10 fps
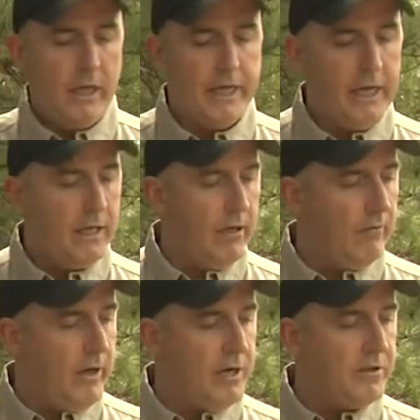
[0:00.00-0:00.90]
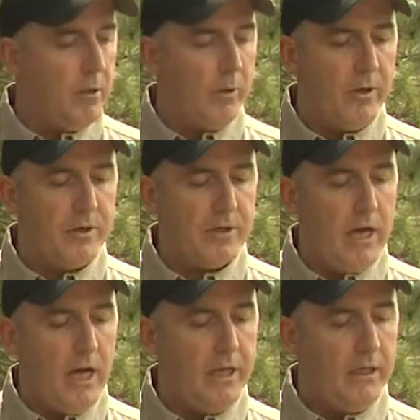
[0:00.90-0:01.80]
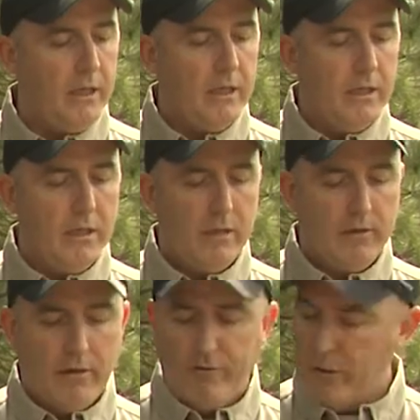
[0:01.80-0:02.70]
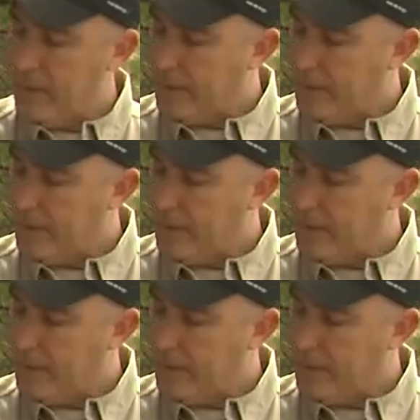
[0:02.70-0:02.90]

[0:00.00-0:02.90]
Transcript: Again, a very similar design uh, a foot